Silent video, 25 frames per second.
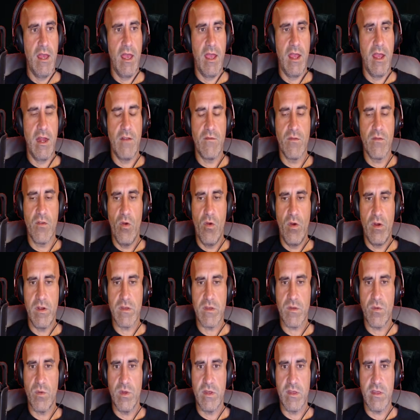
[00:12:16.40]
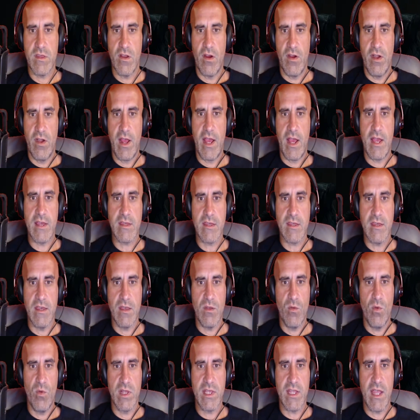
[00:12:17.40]
And, of course, we start
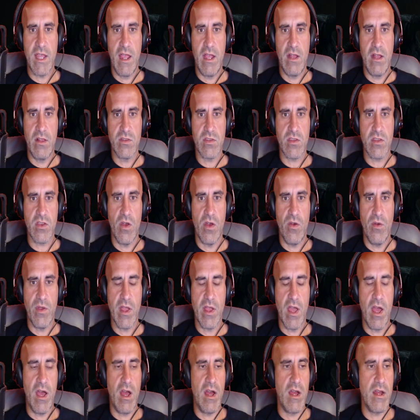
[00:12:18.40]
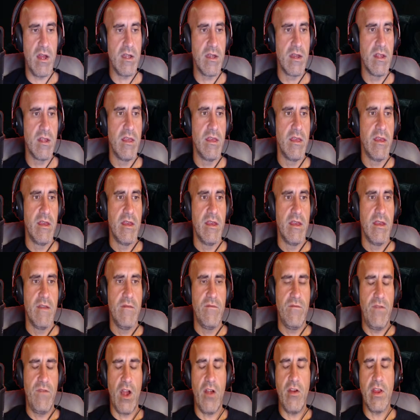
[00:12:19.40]
asking what the hell is going on.
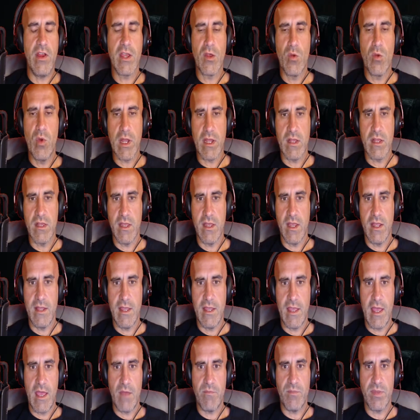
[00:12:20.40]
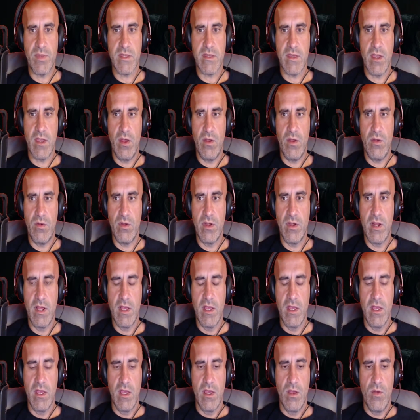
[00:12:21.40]
Very quickly in the episode,
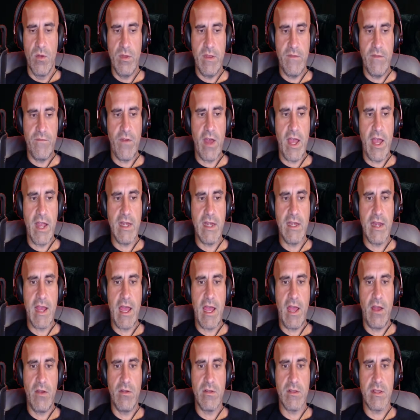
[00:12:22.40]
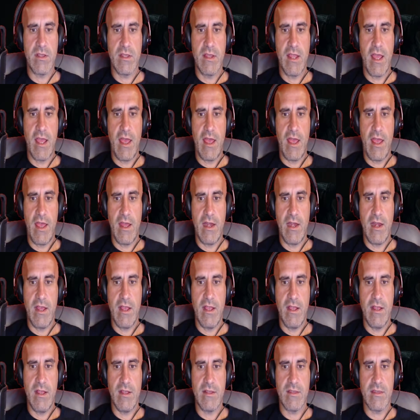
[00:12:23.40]
we find out that
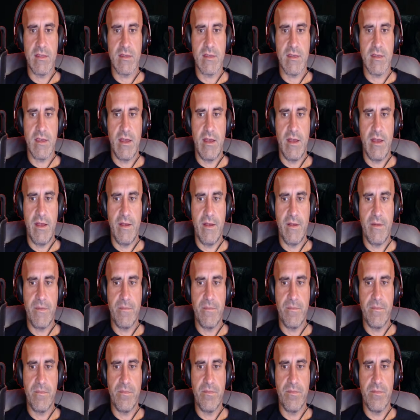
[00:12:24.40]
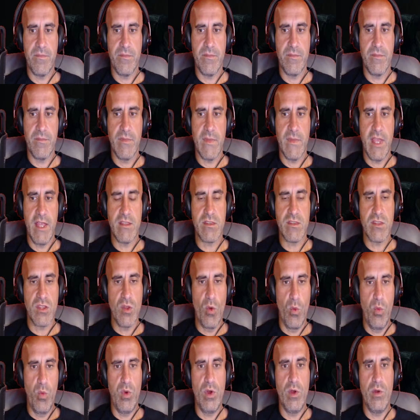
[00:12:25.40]
it's
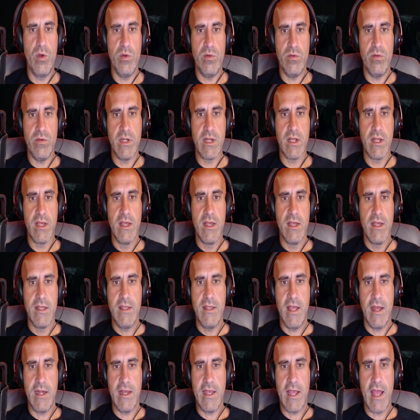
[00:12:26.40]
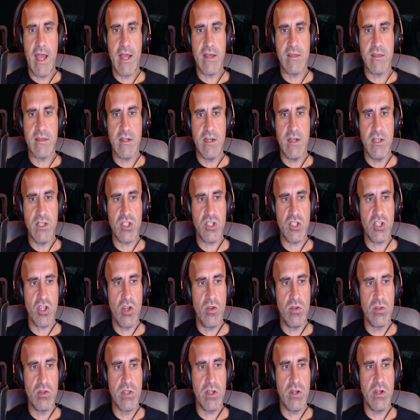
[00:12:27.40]
the wound that he has in his
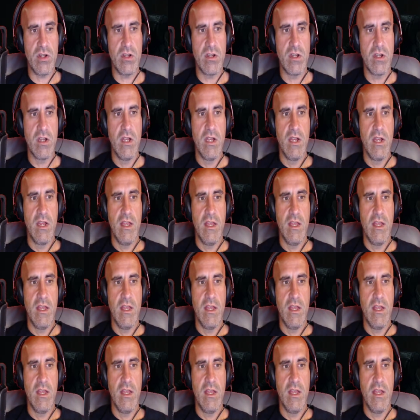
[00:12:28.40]
shoulder.